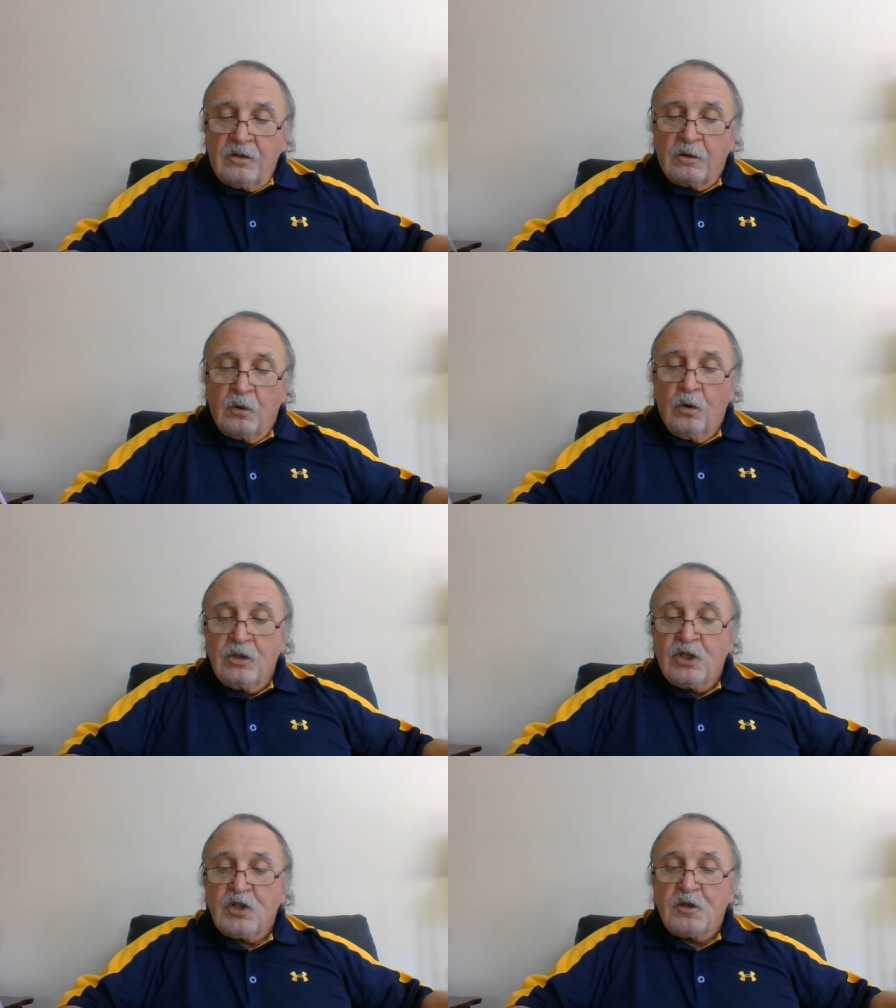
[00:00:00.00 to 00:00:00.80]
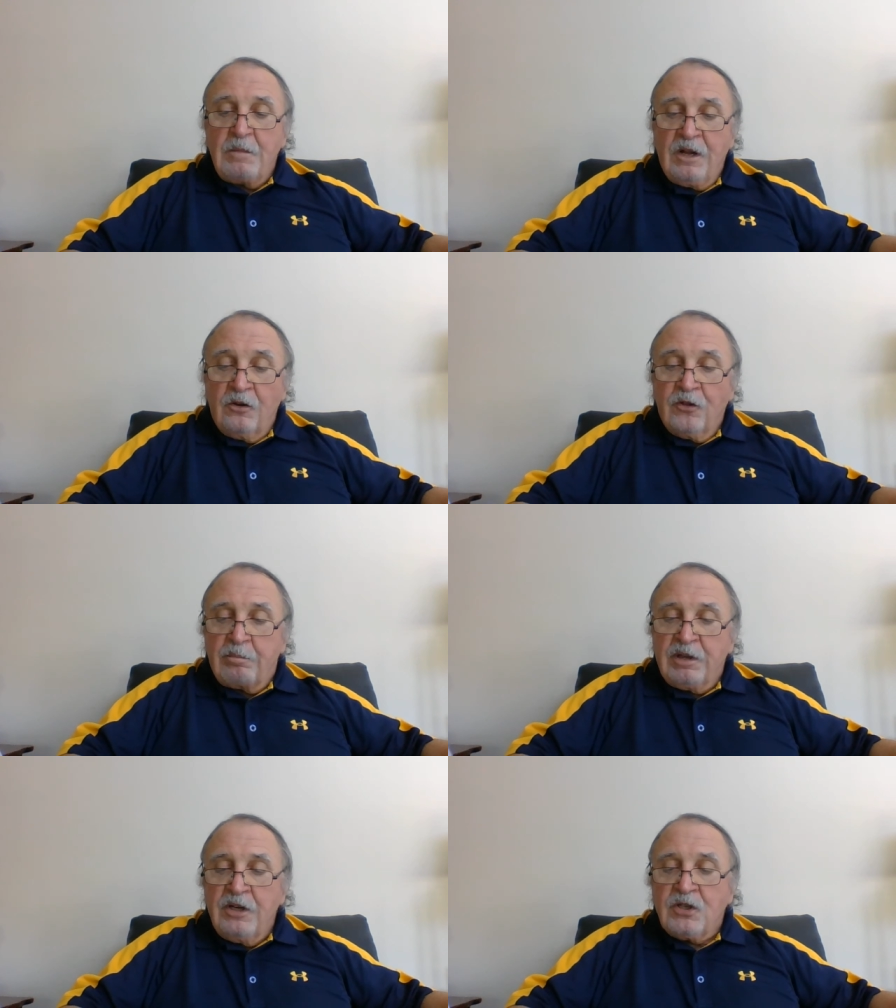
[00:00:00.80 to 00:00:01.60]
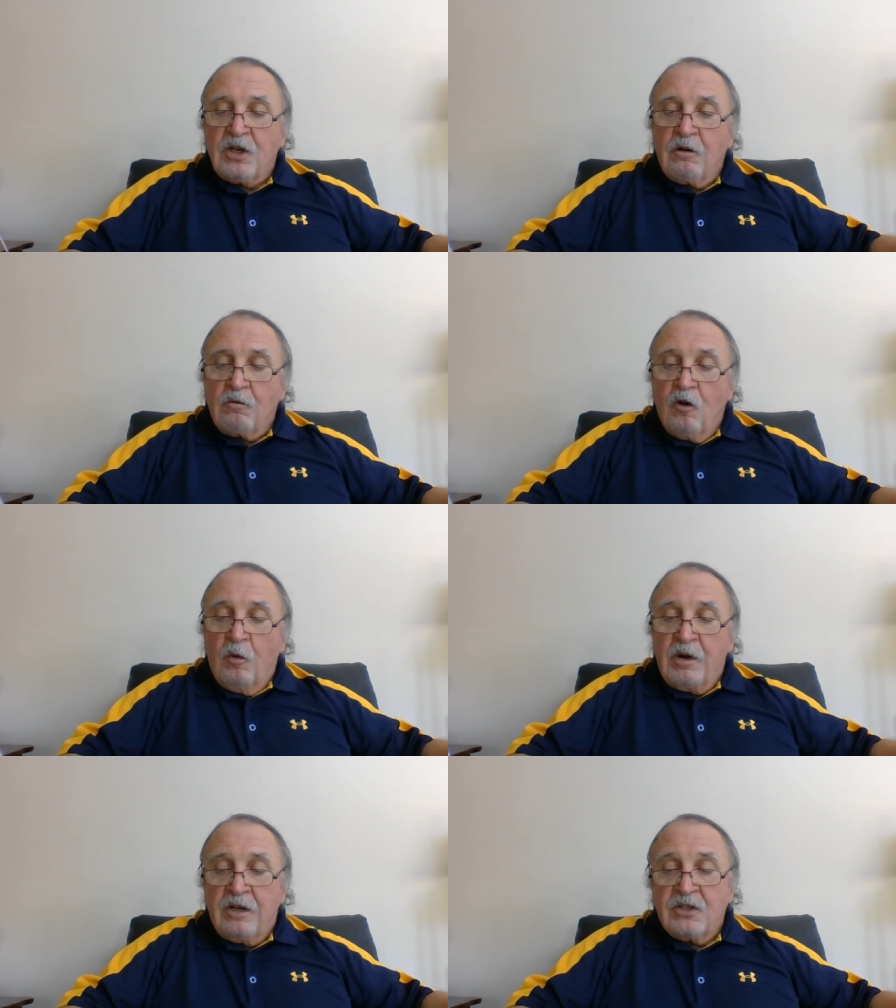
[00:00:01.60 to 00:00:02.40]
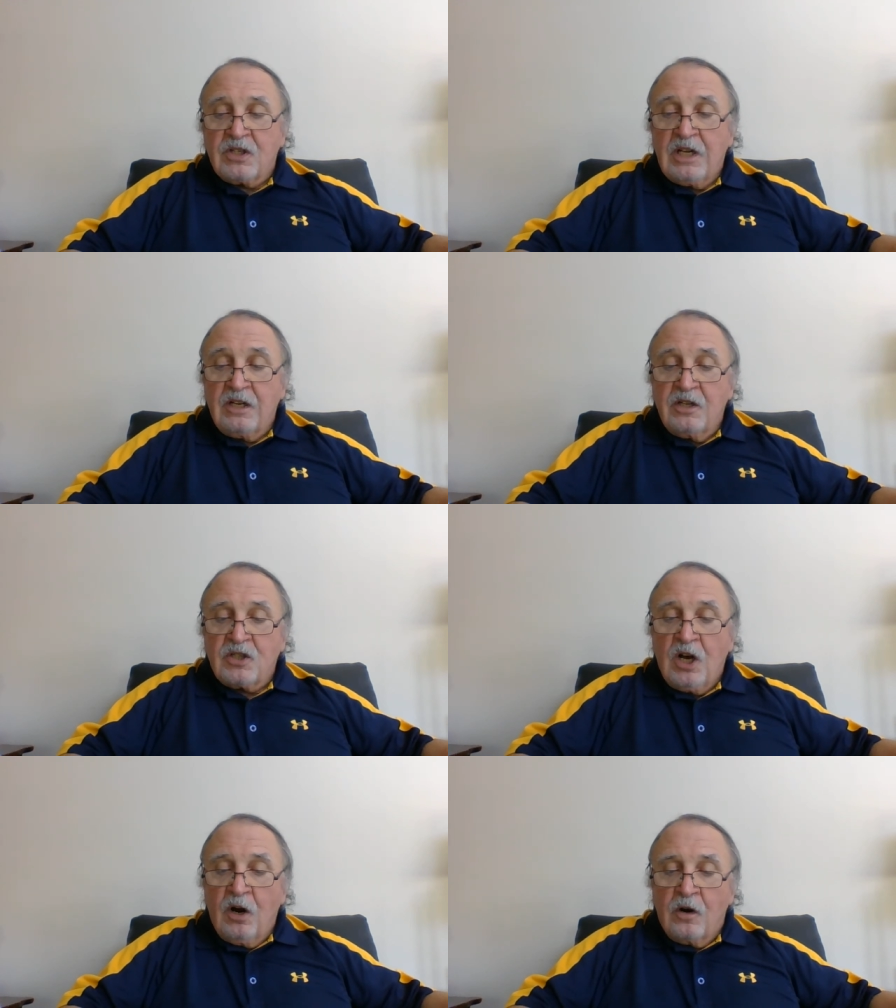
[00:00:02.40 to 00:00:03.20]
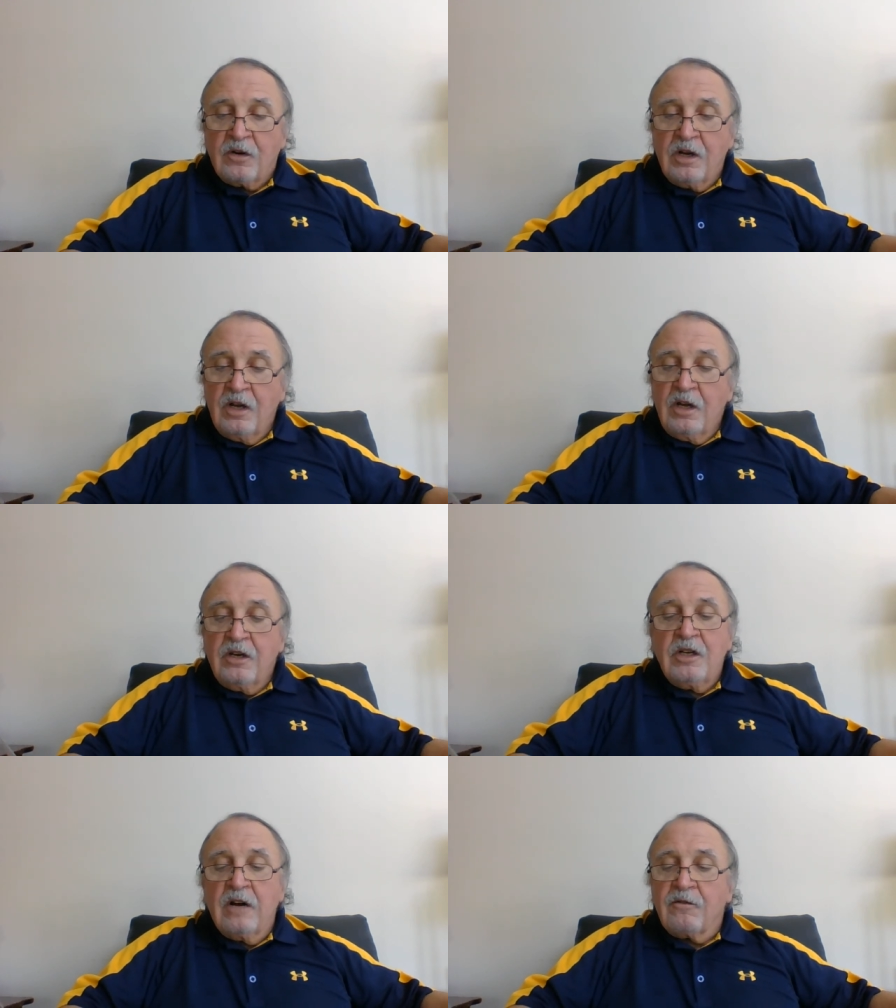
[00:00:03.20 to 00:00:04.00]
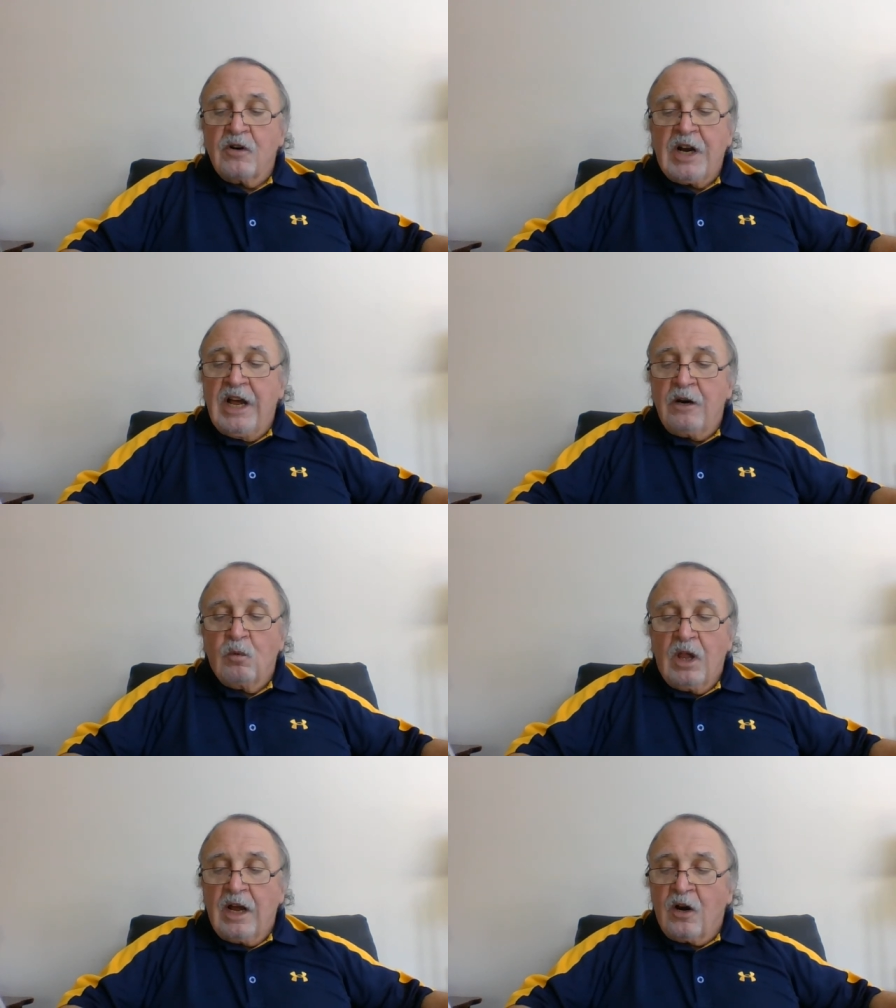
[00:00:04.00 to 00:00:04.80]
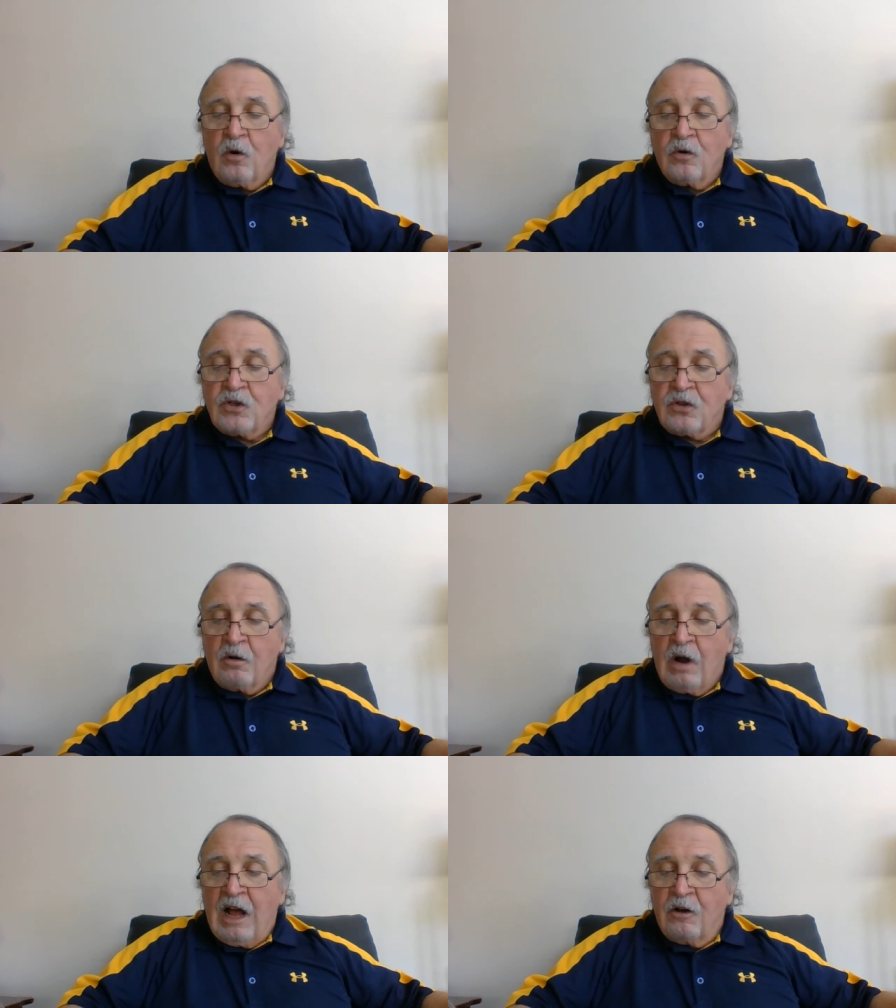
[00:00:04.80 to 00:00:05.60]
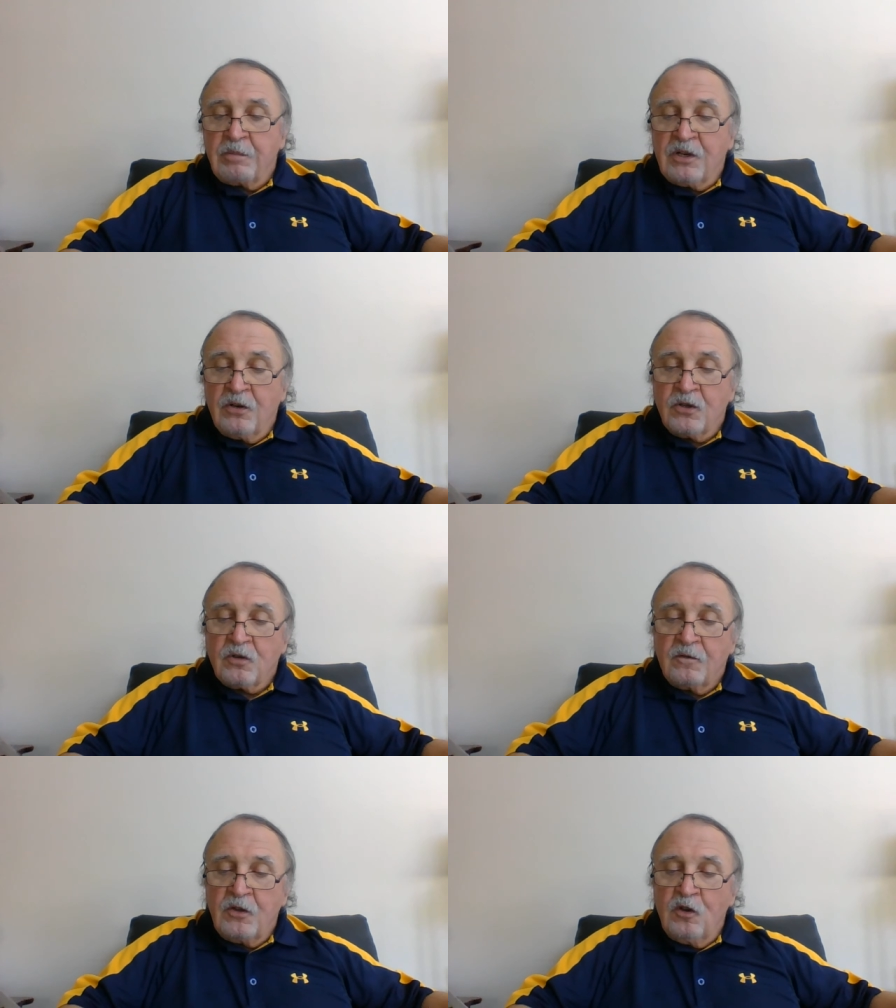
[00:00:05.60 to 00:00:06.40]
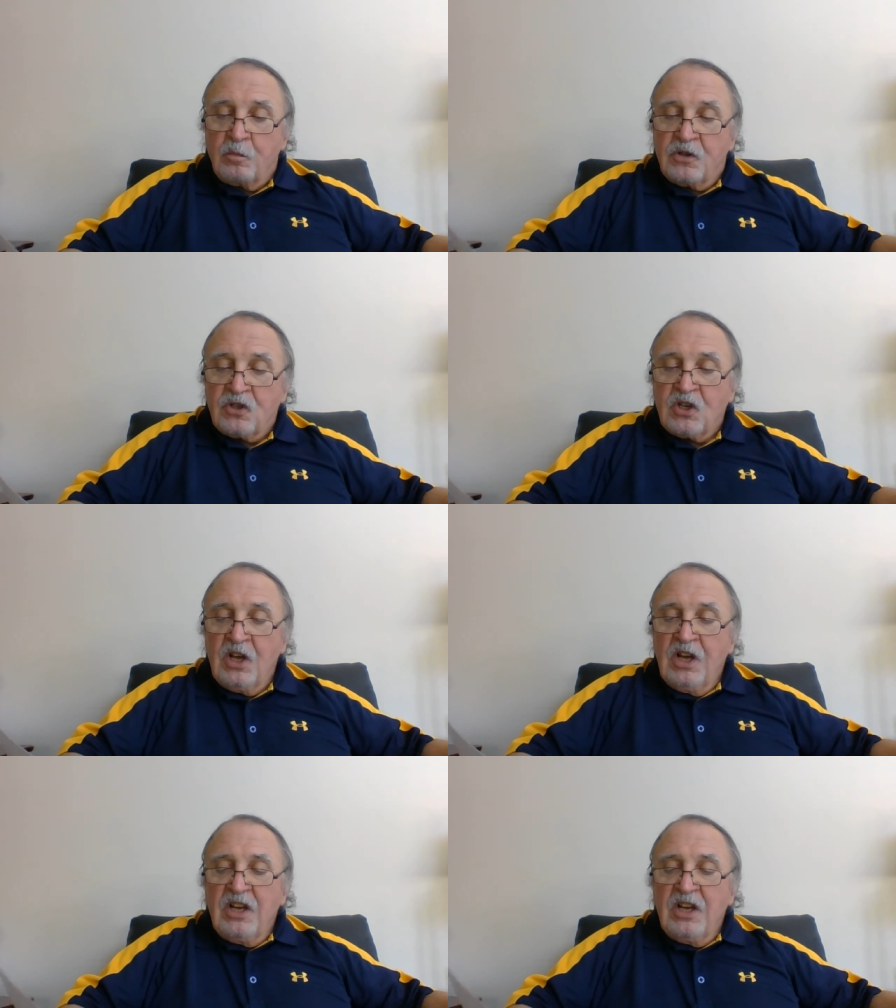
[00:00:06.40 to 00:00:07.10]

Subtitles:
The Lord smelled the pleasing aroma and said in his heart, "Never again will I curse the ground because of humans,